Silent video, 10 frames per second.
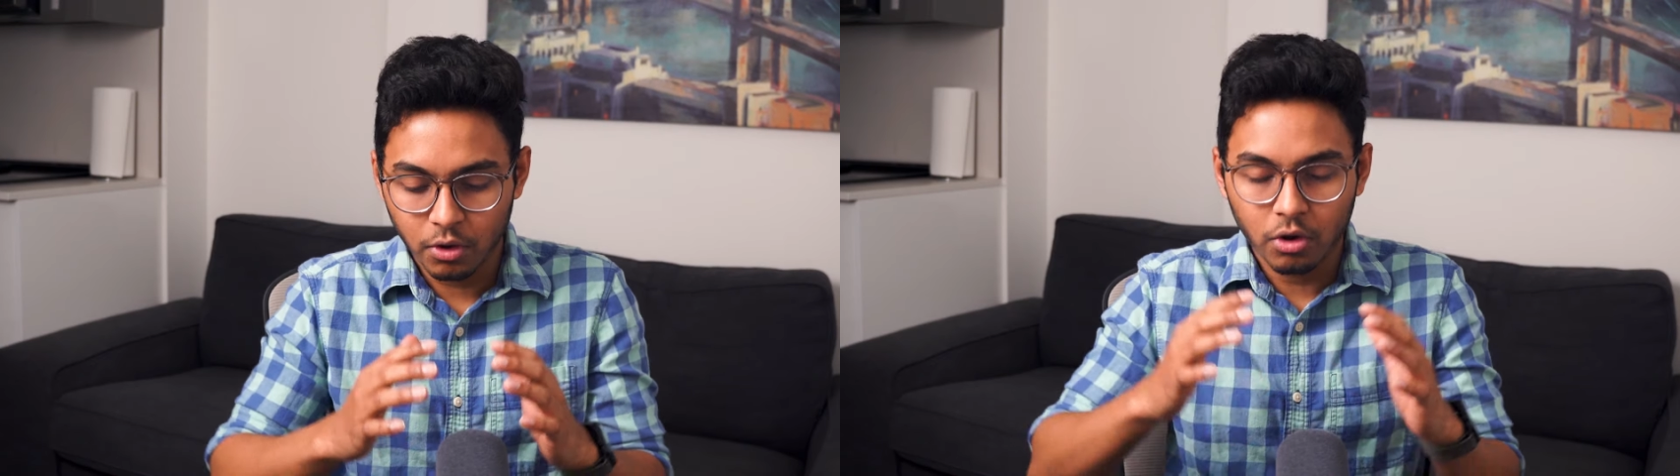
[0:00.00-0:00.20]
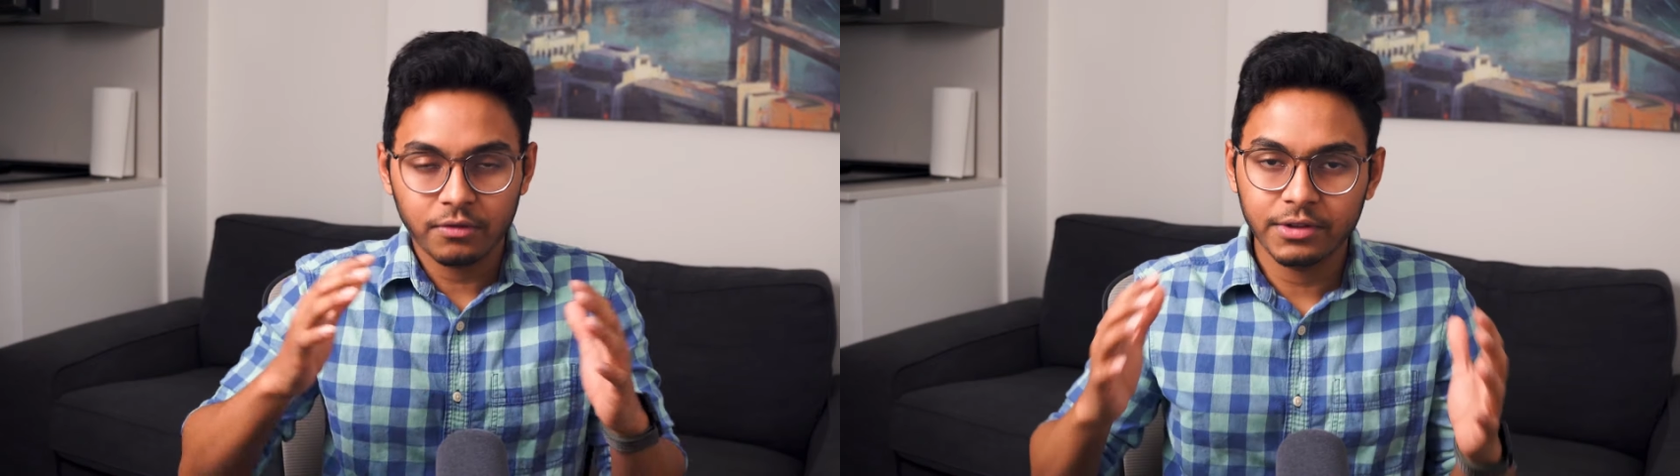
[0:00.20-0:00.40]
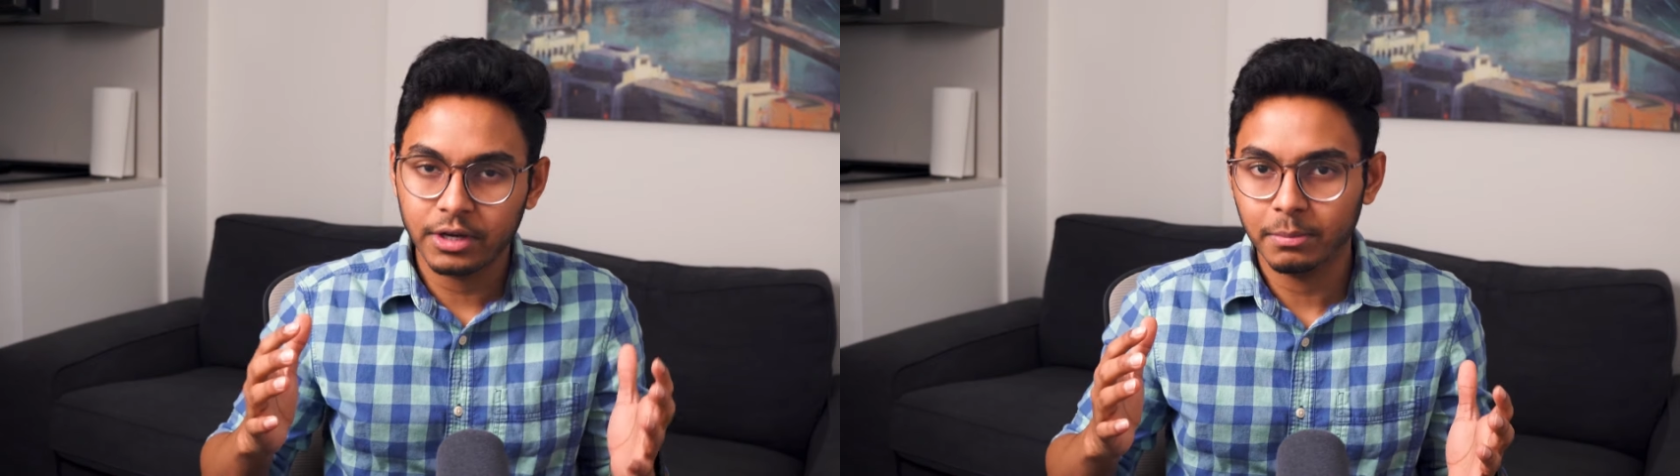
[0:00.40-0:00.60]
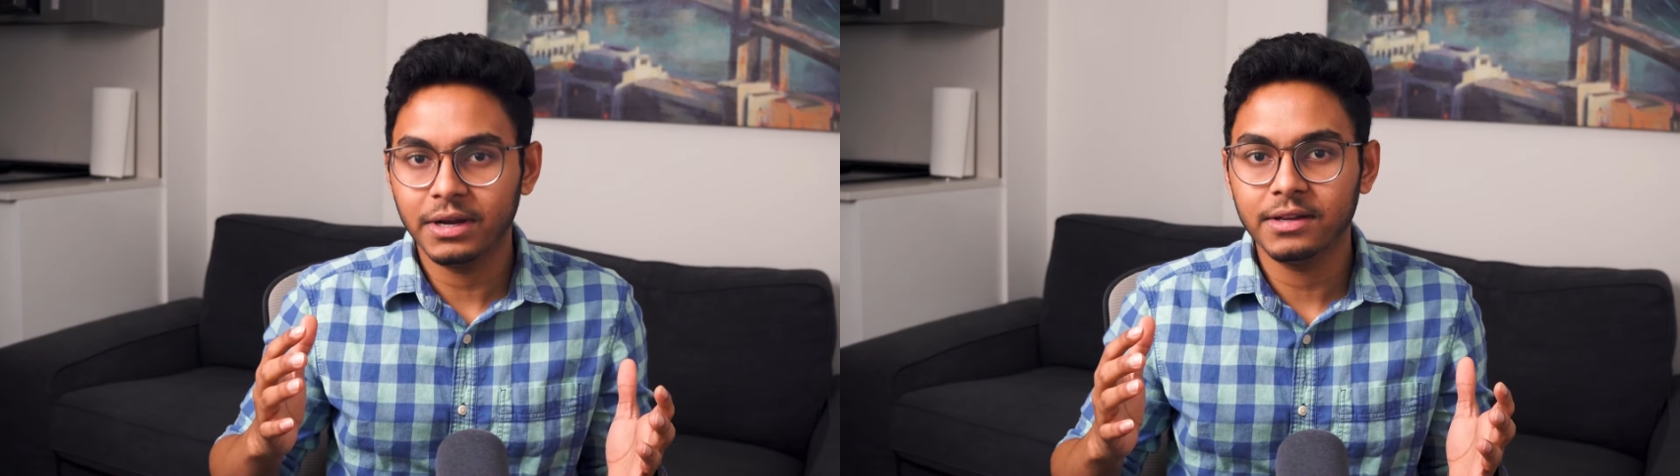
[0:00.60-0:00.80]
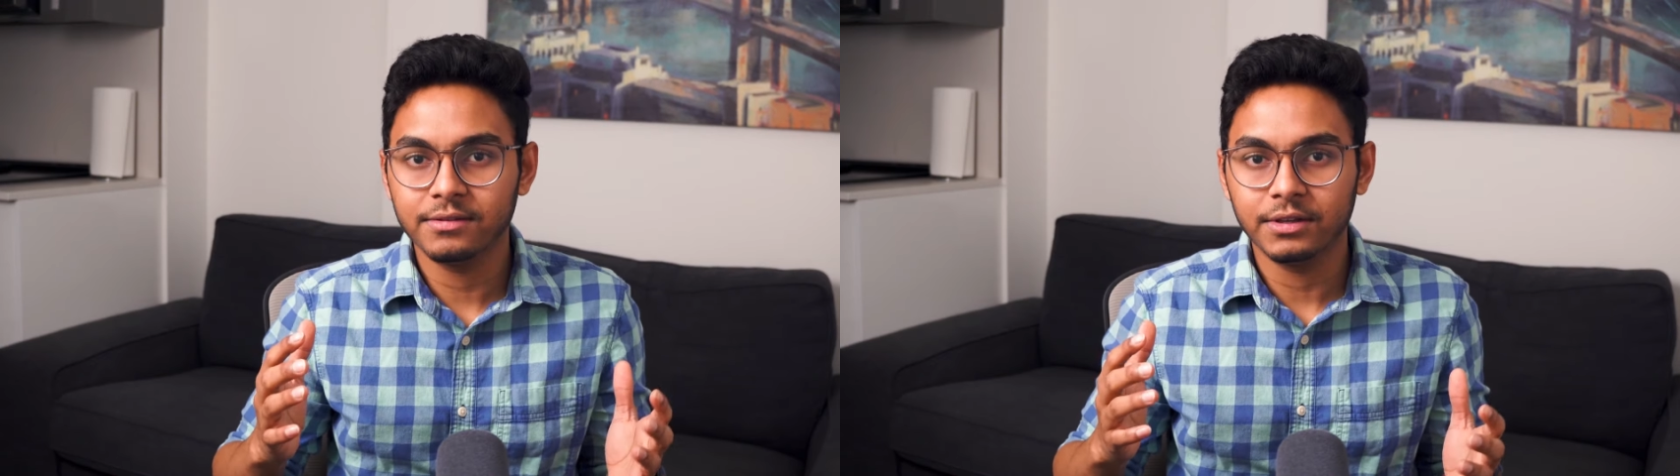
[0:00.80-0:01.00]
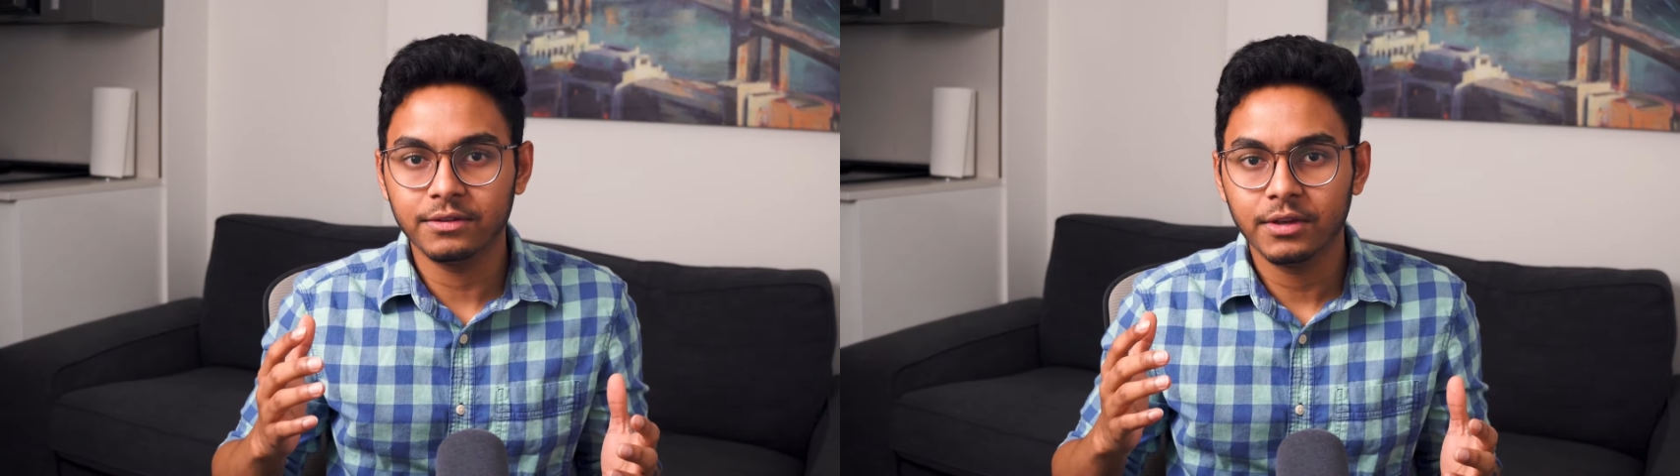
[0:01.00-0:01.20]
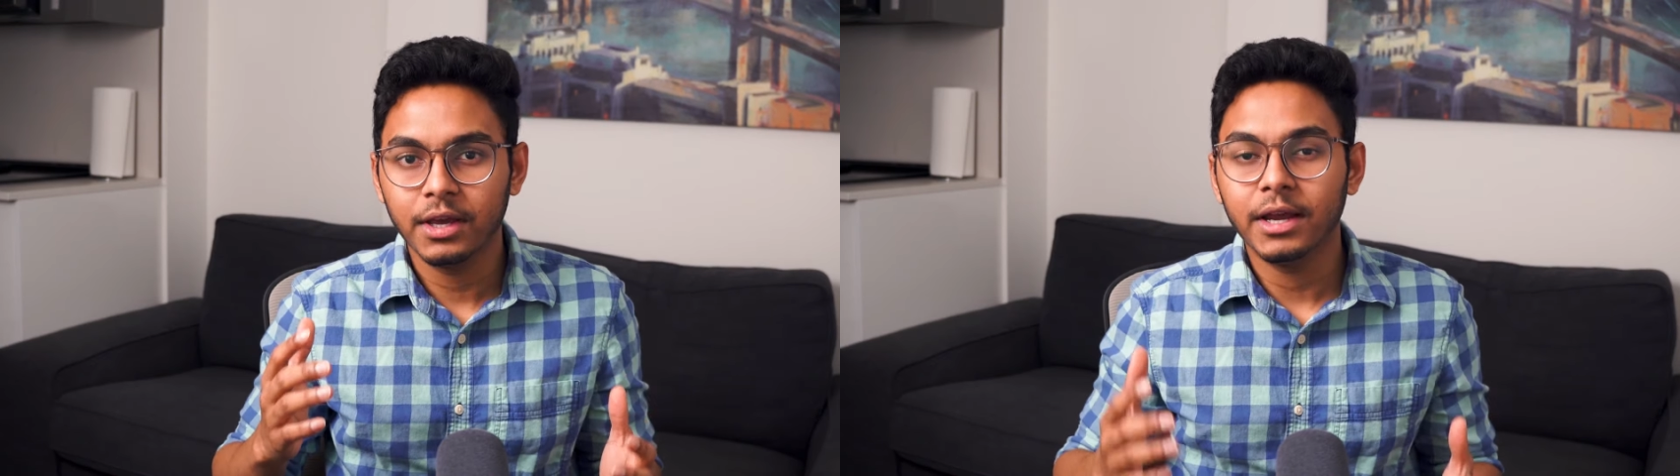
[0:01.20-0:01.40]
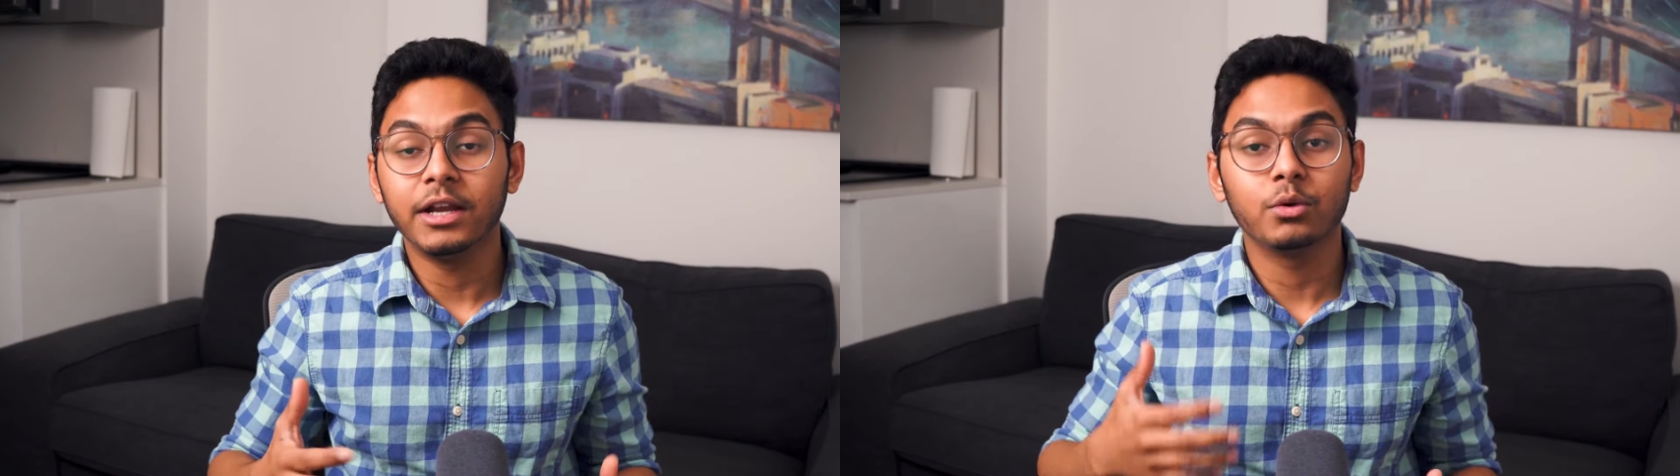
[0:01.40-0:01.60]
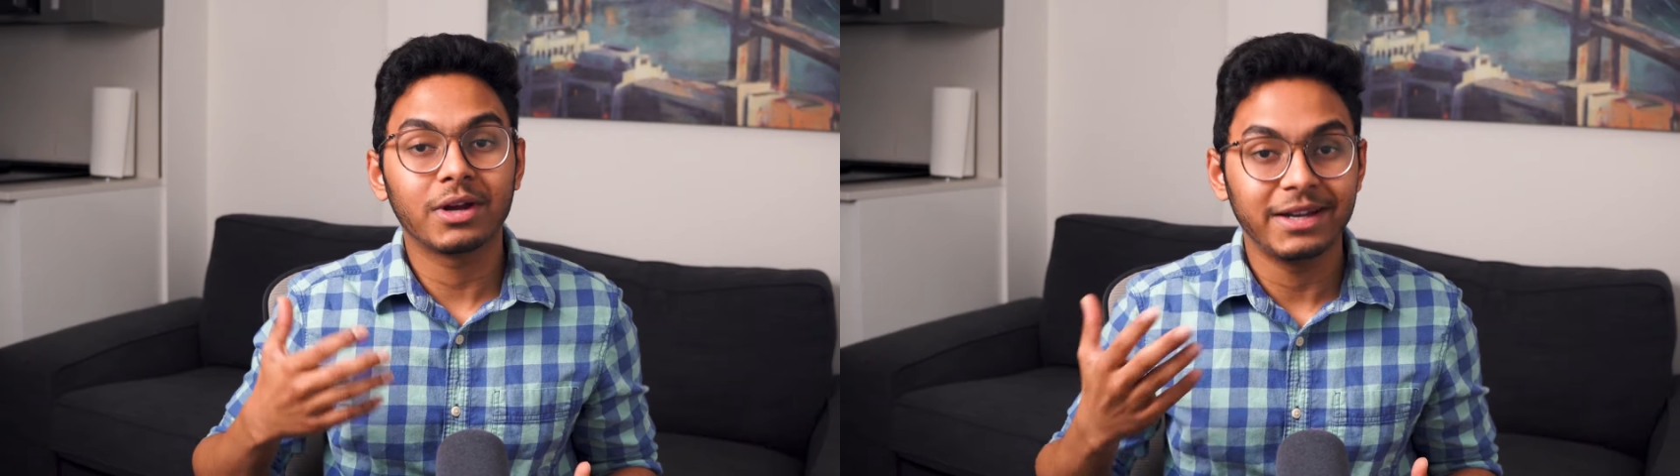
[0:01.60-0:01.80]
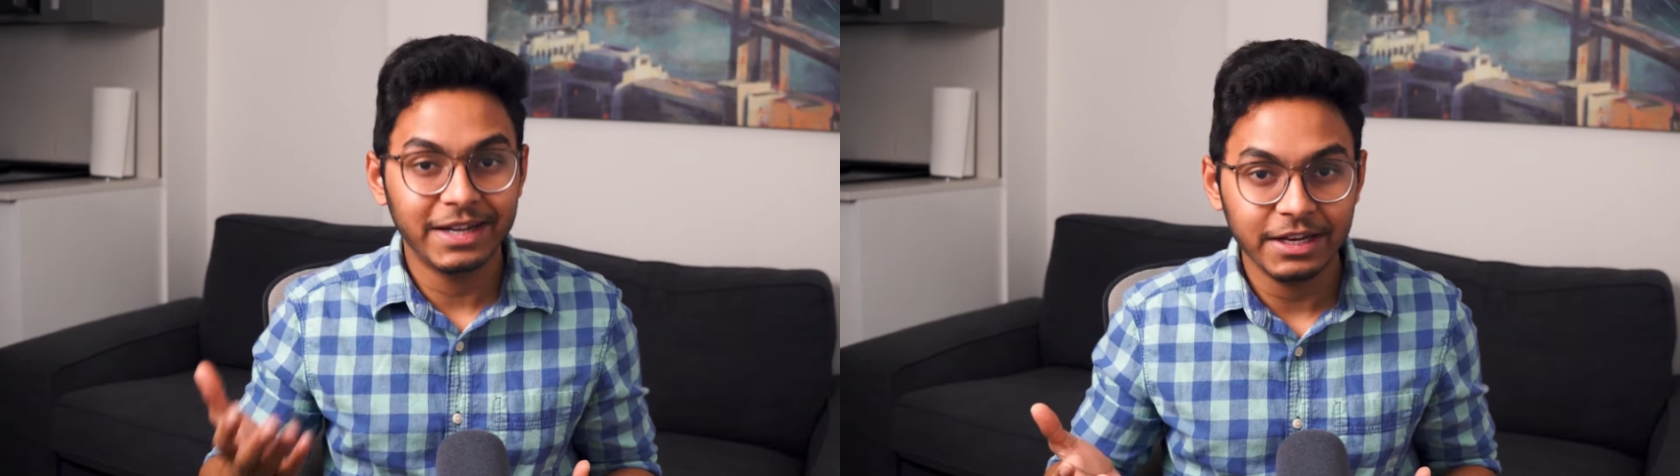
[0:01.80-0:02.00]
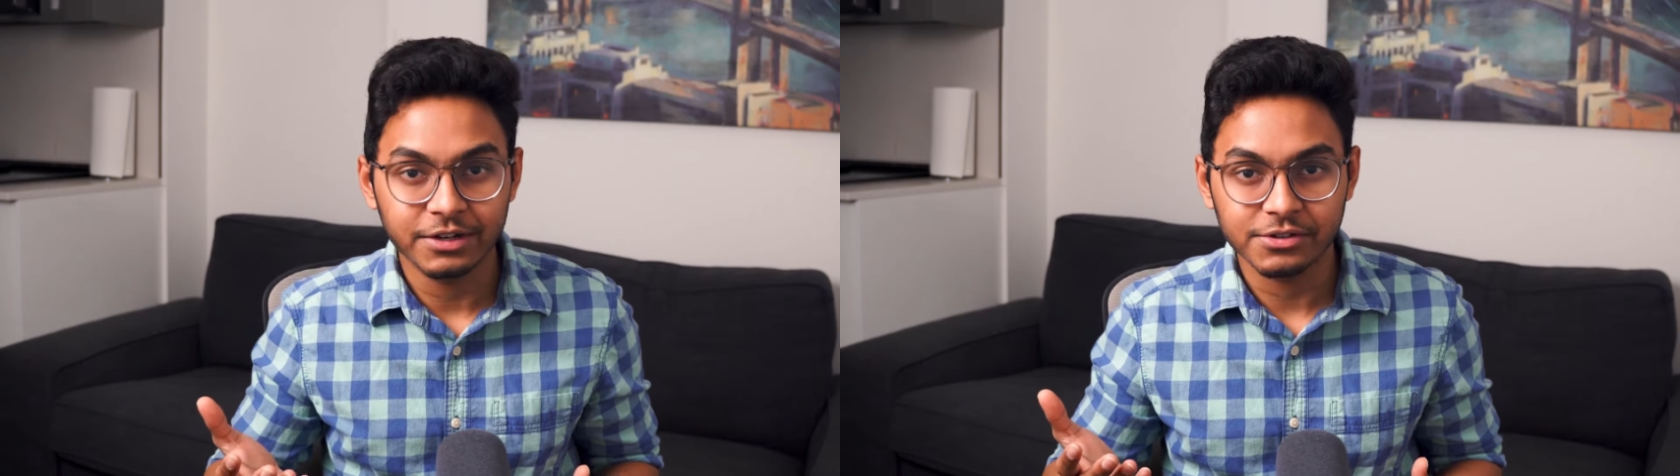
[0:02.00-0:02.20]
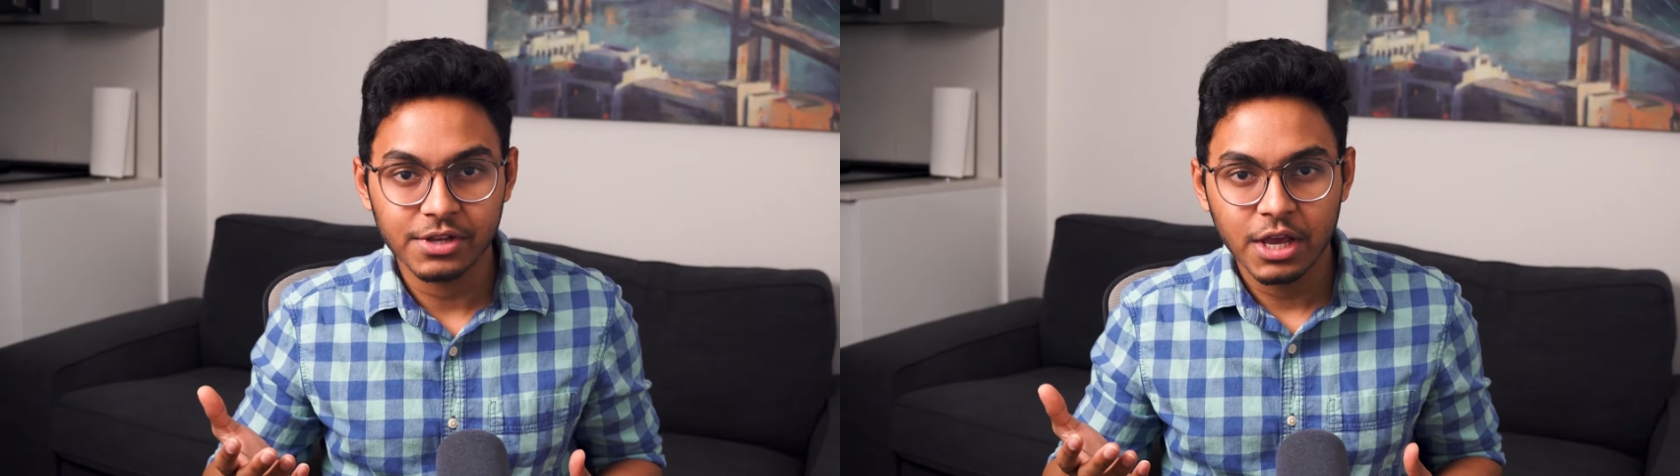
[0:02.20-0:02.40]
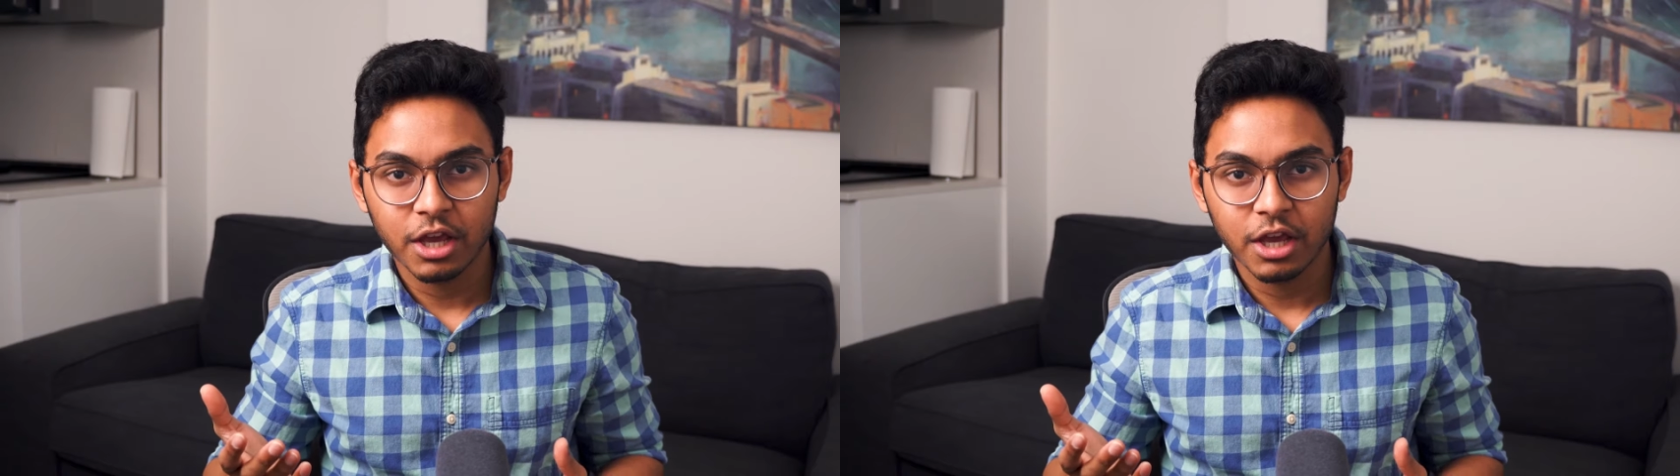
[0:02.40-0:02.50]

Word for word: all of their dependencies into containers,